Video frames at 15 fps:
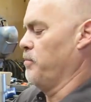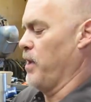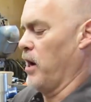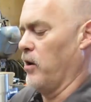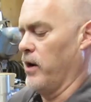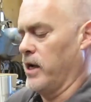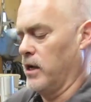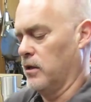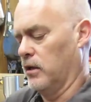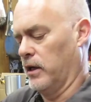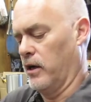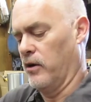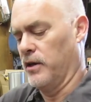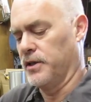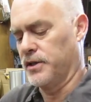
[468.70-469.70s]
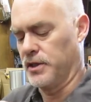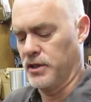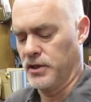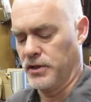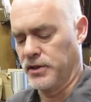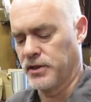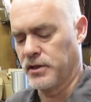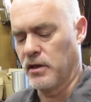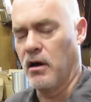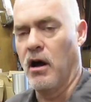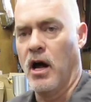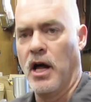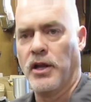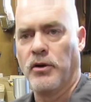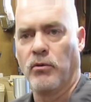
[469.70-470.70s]
bearing clearances
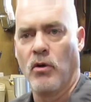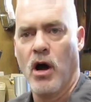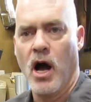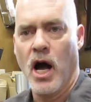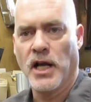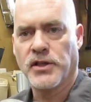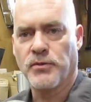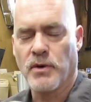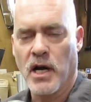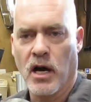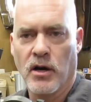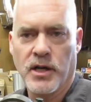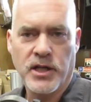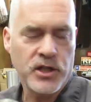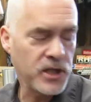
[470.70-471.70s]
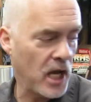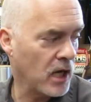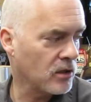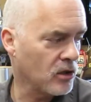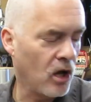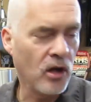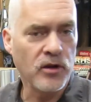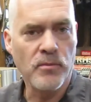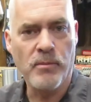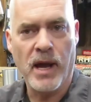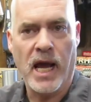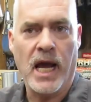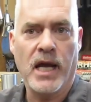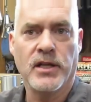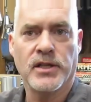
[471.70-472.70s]
on the rods. We already checked all the
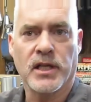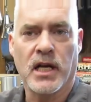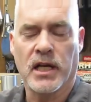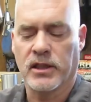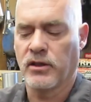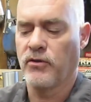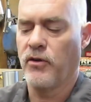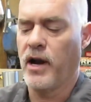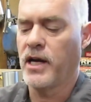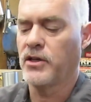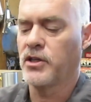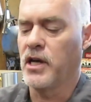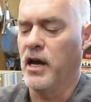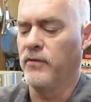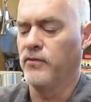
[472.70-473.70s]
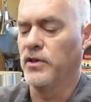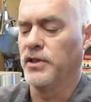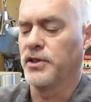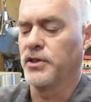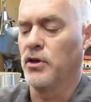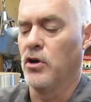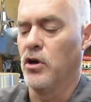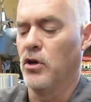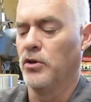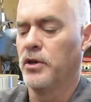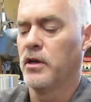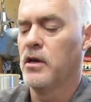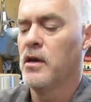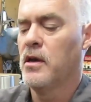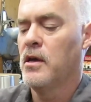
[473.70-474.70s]
mains and got the crankshaft
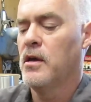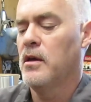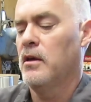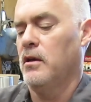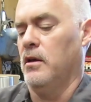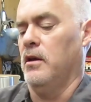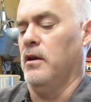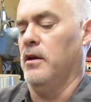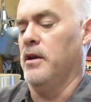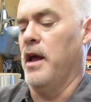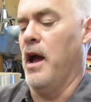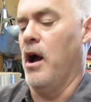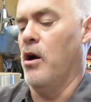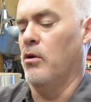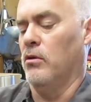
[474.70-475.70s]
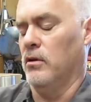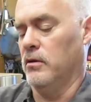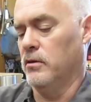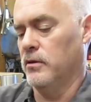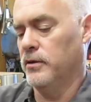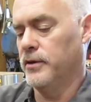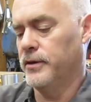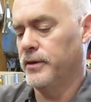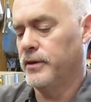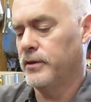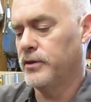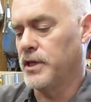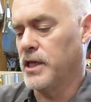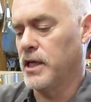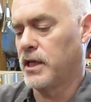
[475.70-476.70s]
installed. Now,
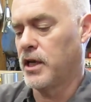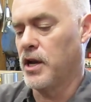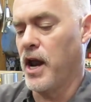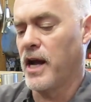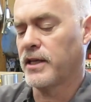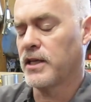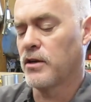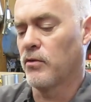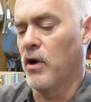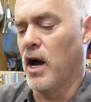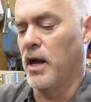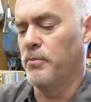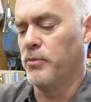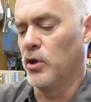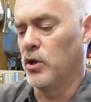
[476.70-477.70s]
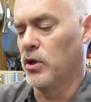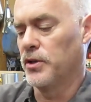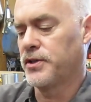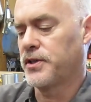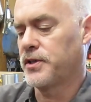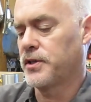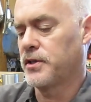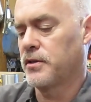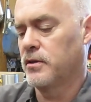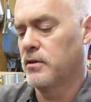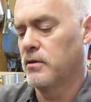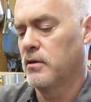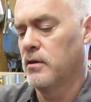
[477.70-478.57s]
the connecting rod bolts